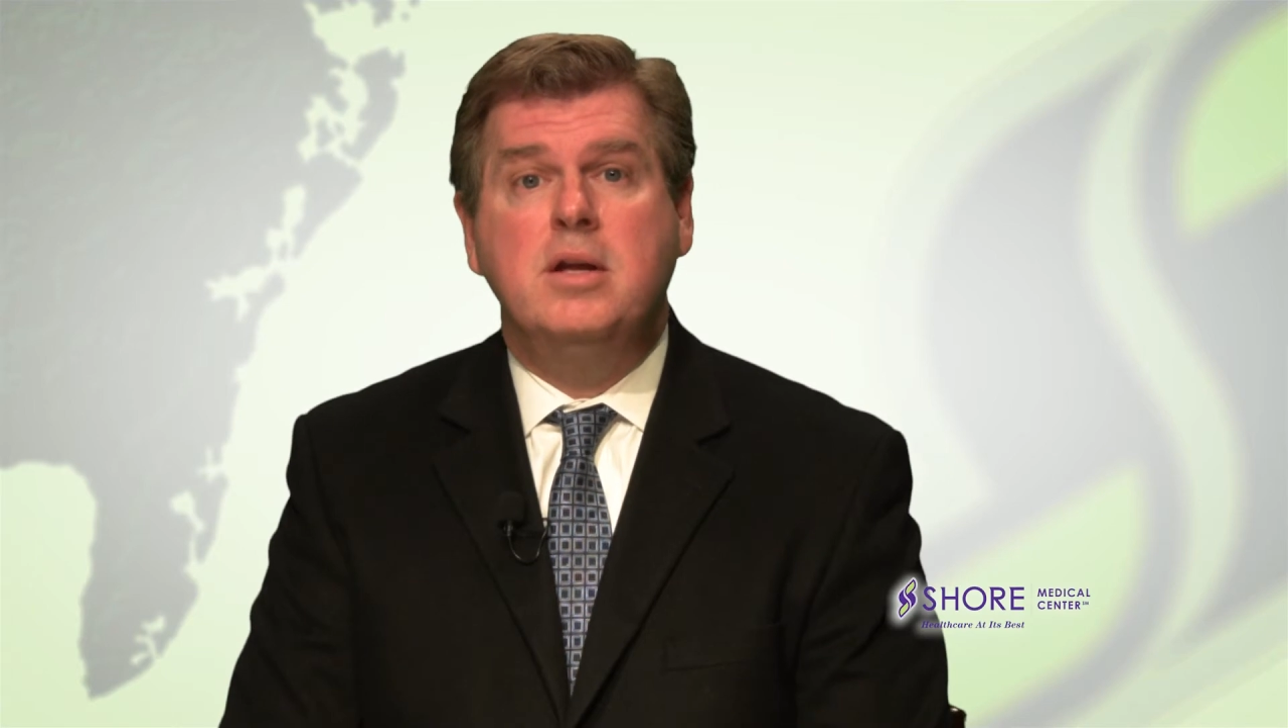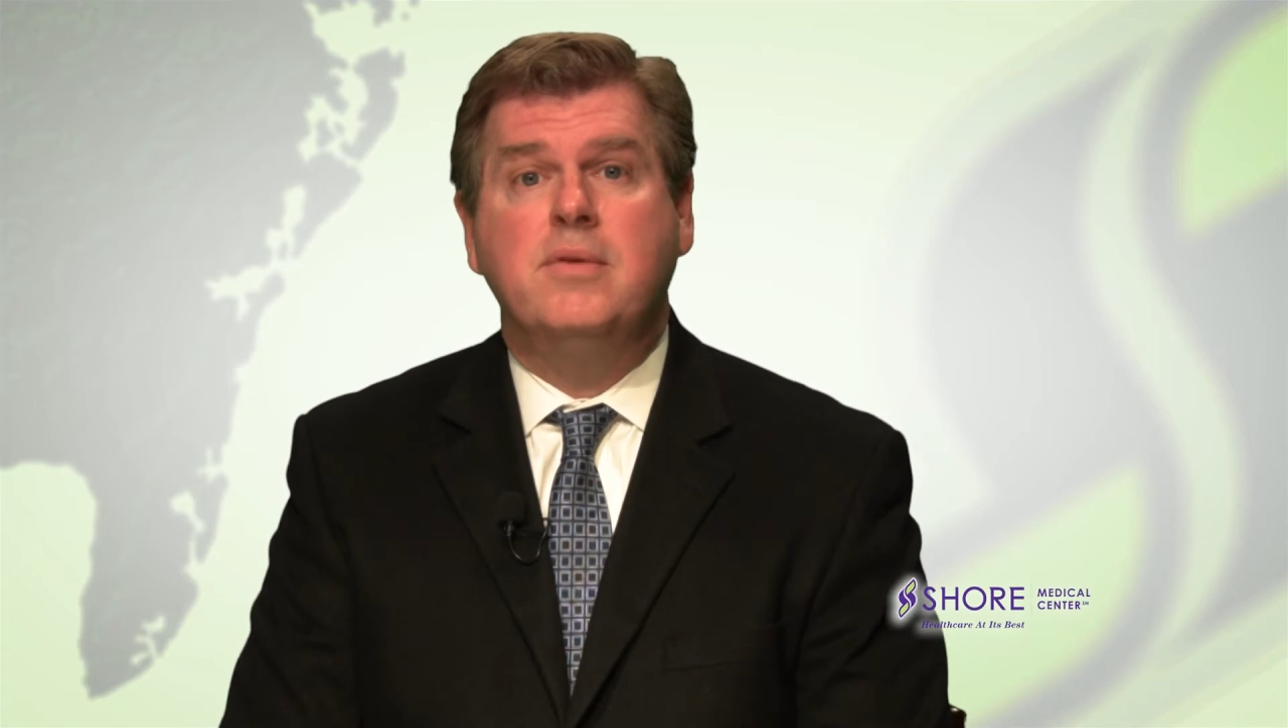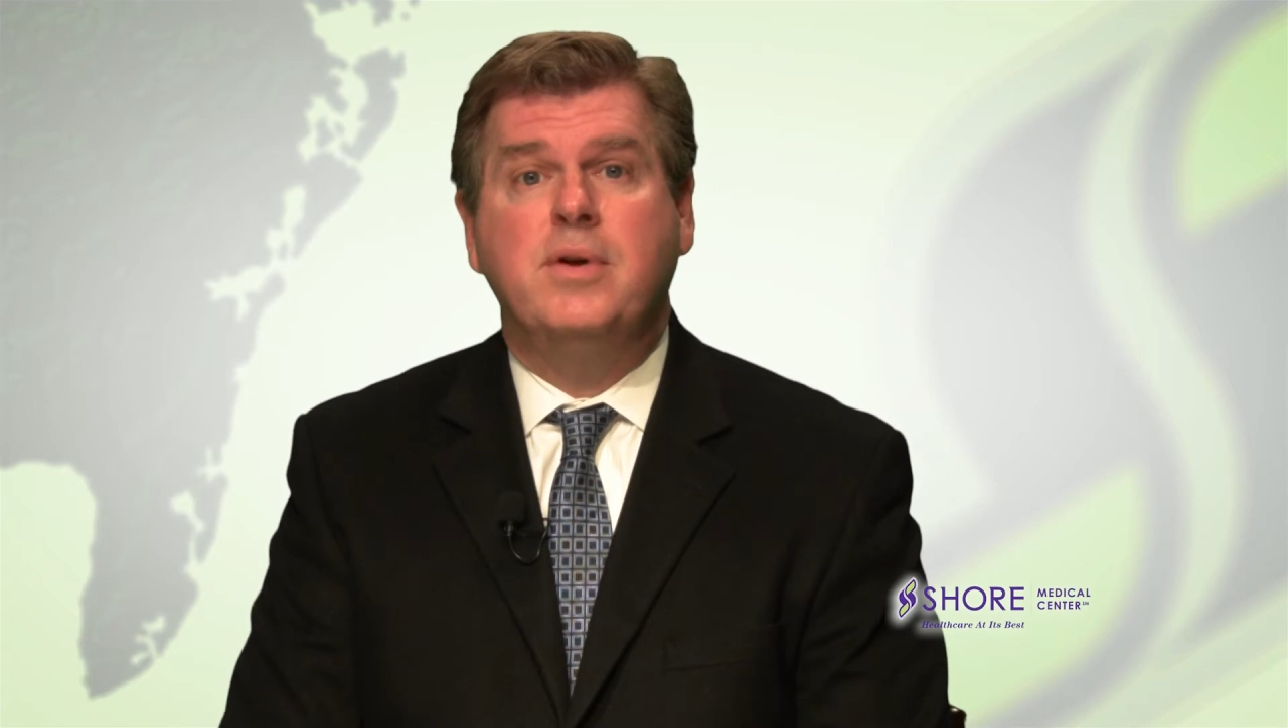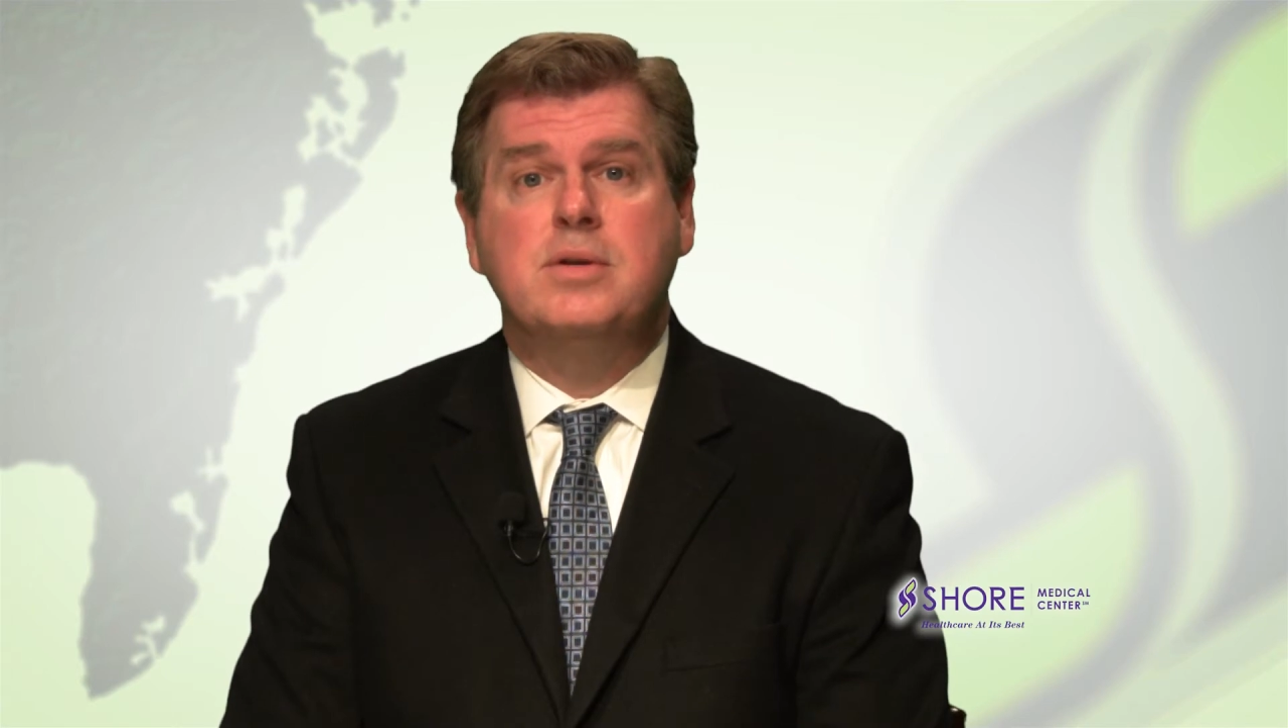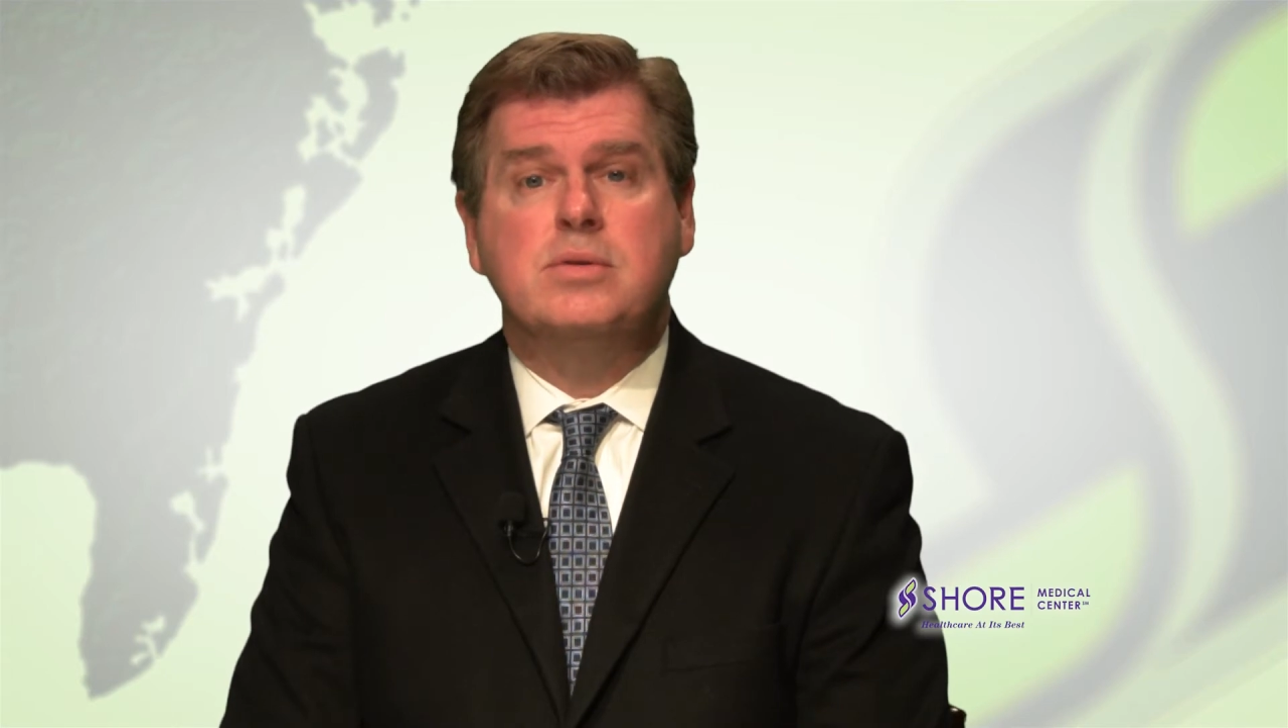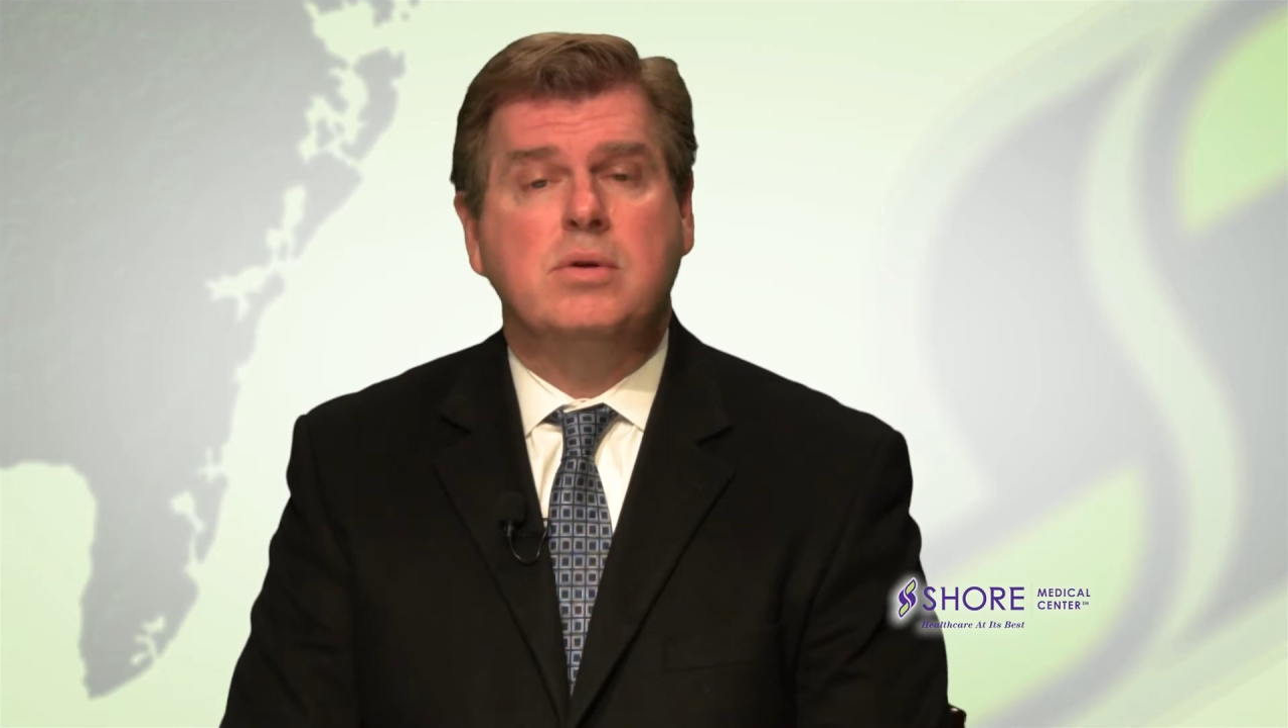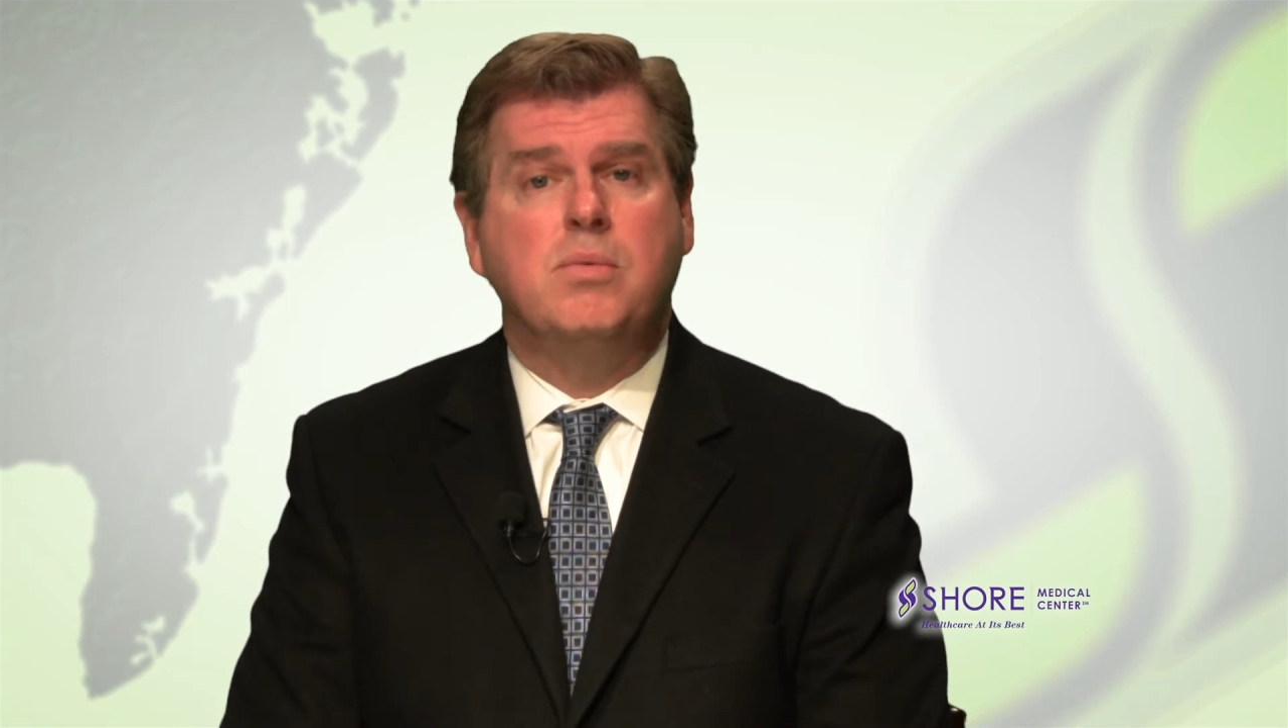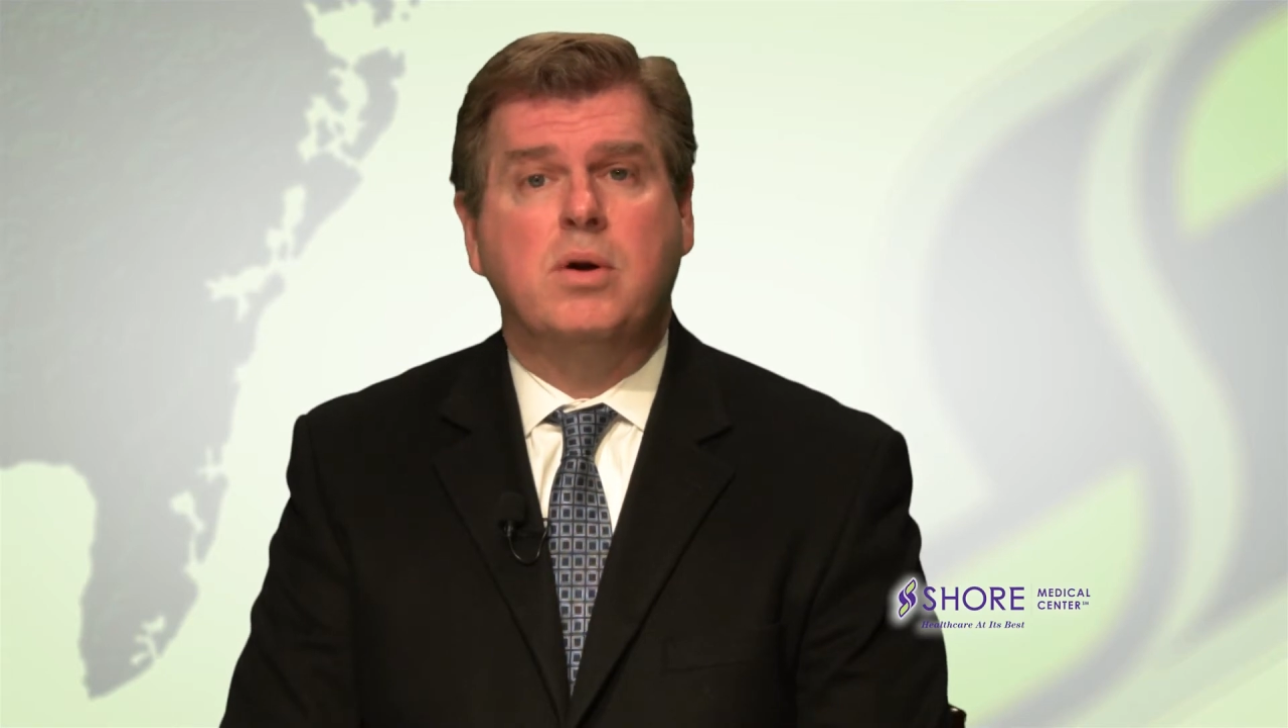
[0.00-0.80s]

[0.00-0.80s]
individuals who